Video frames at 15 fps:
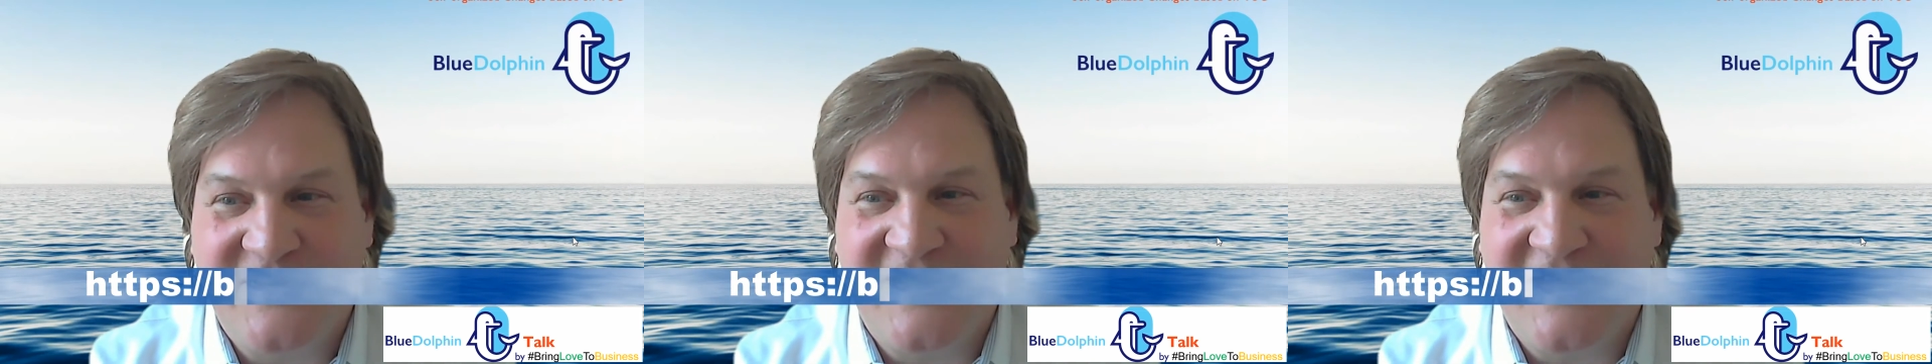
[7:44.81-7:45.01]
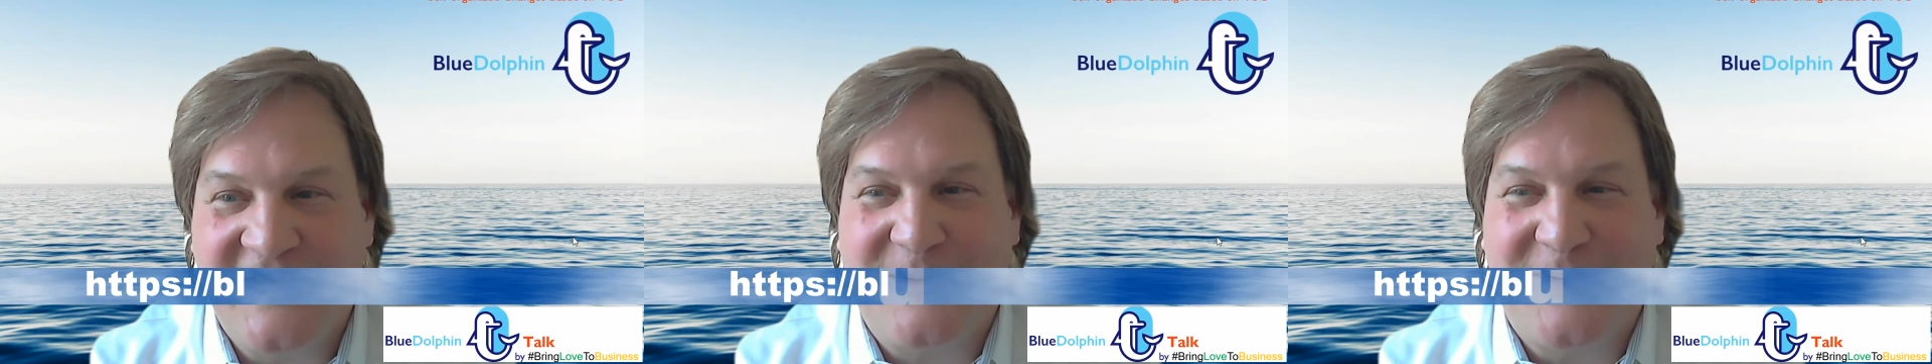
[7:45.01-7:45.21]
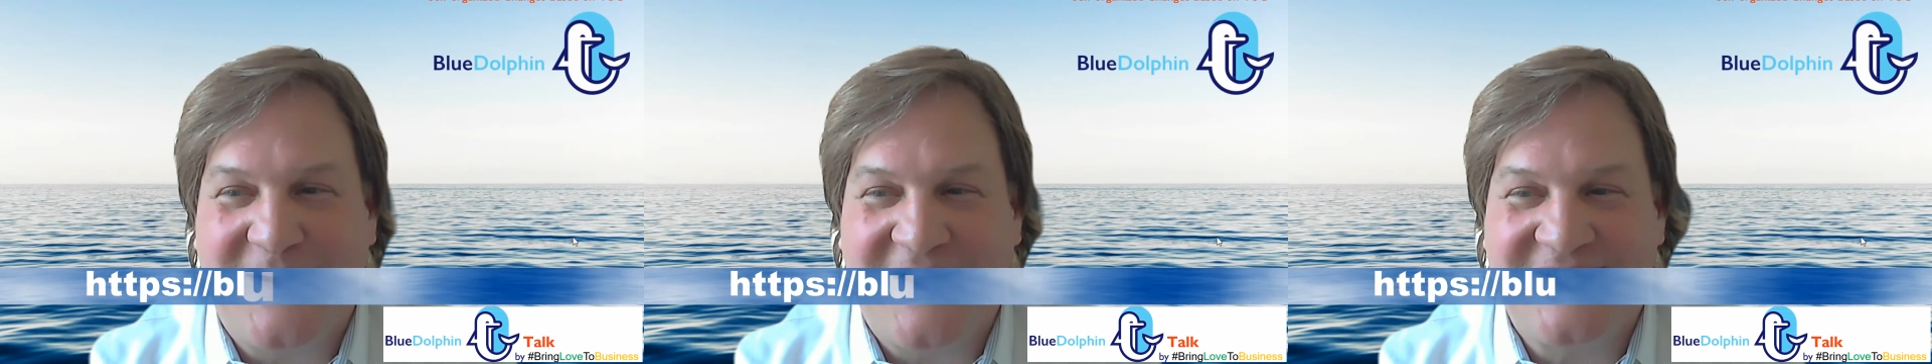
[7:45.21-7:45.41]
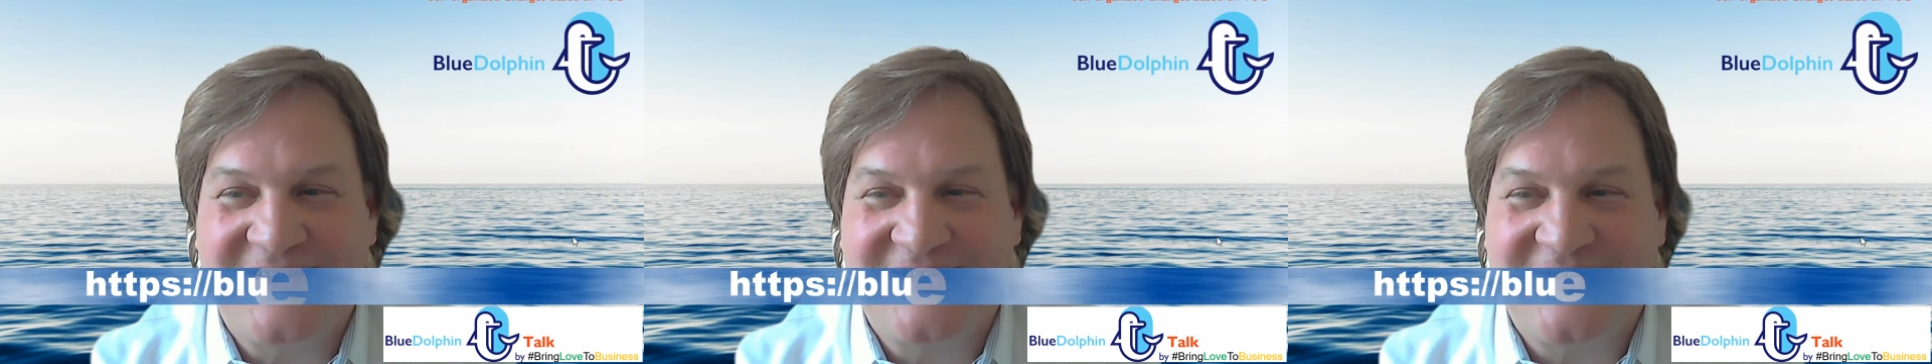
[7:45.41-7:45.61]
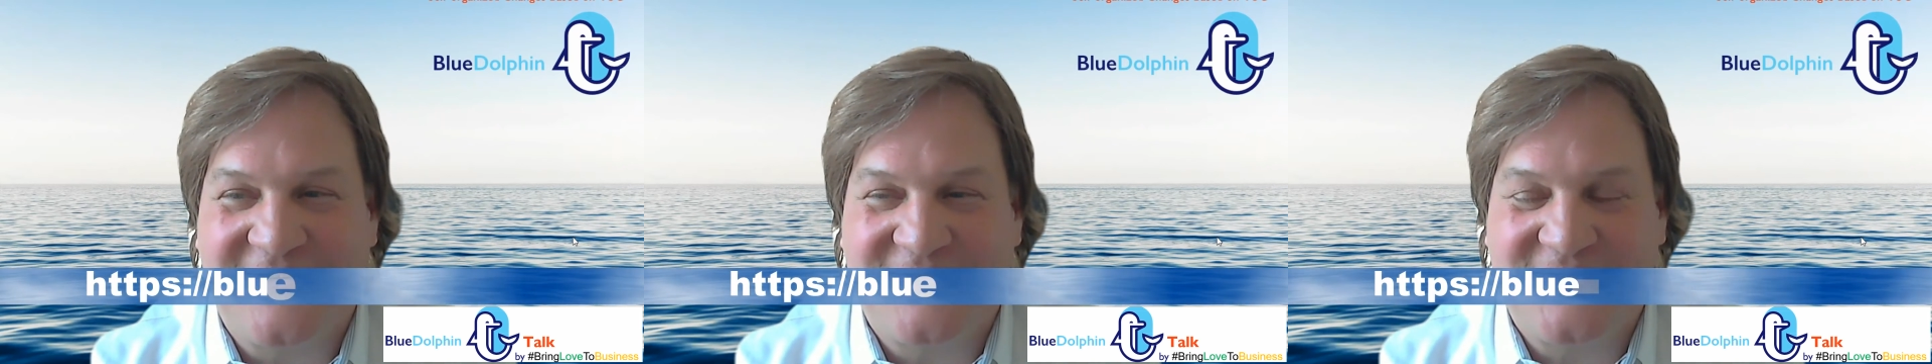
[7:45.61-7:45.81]

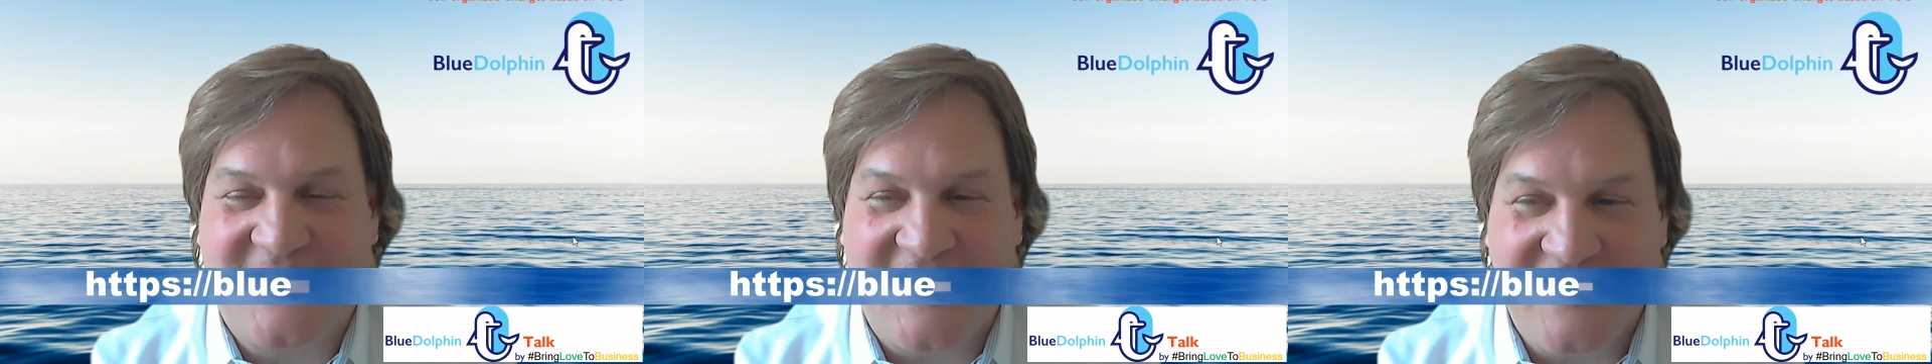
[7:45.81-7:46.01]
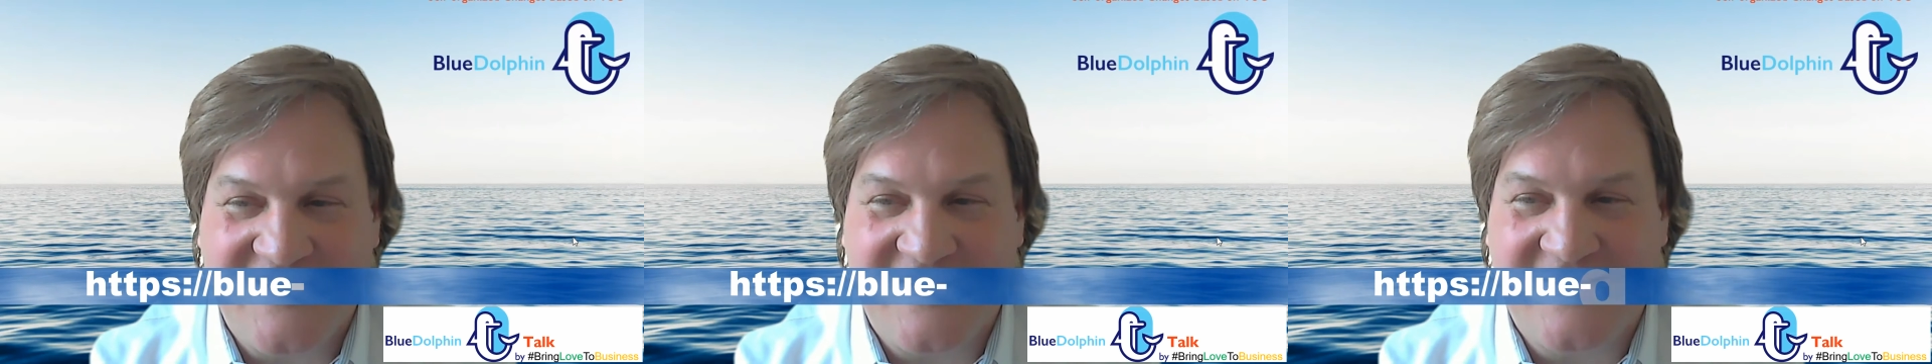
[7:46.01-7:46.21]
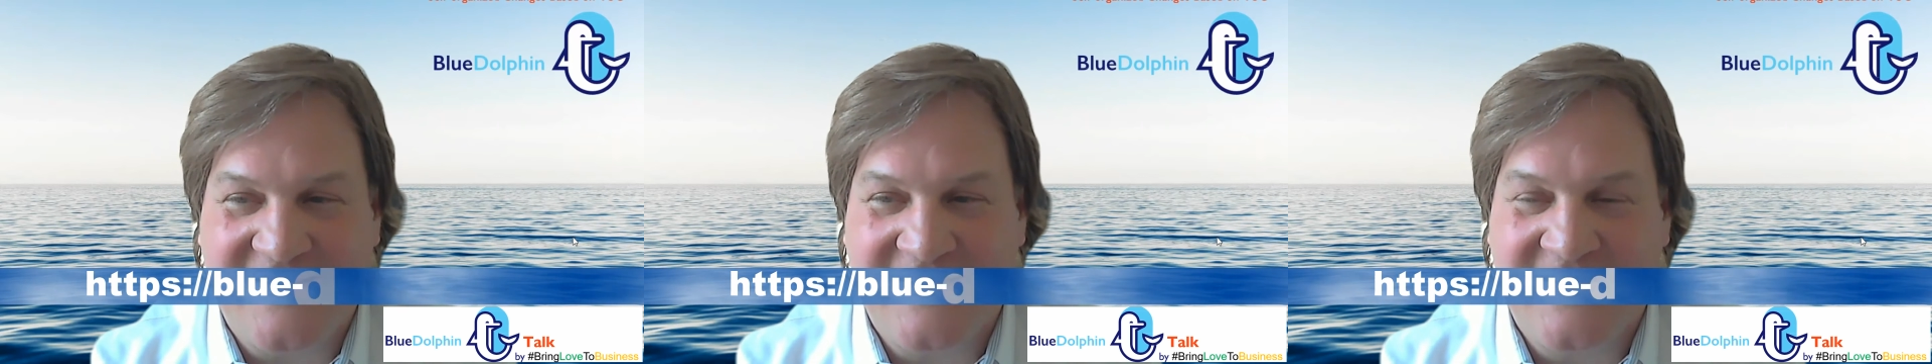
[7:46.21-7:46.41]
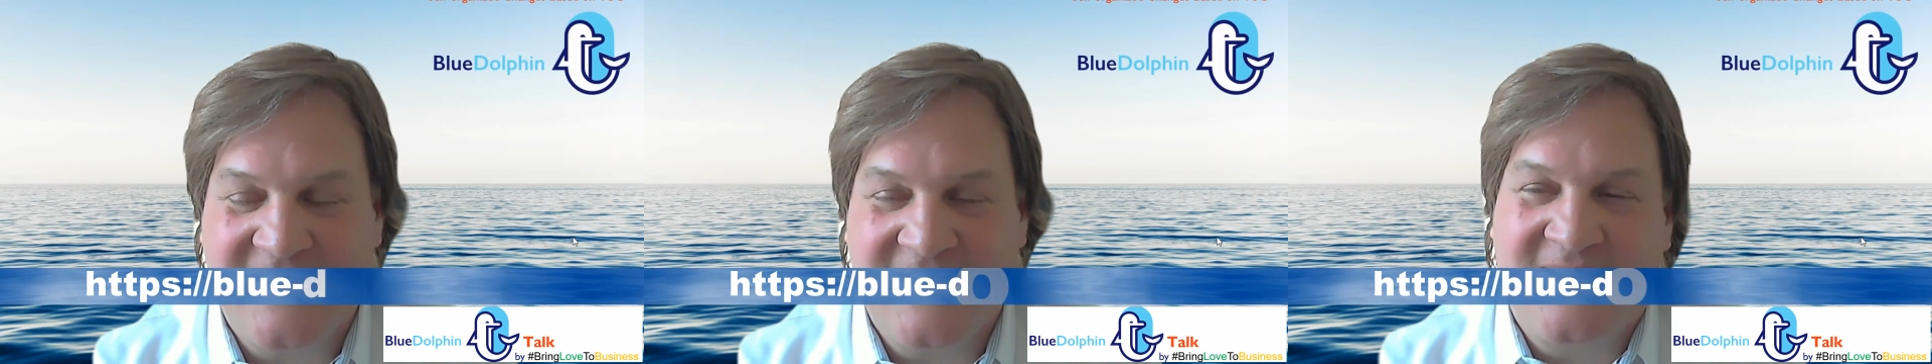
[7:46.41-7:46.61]
gigabytes of data.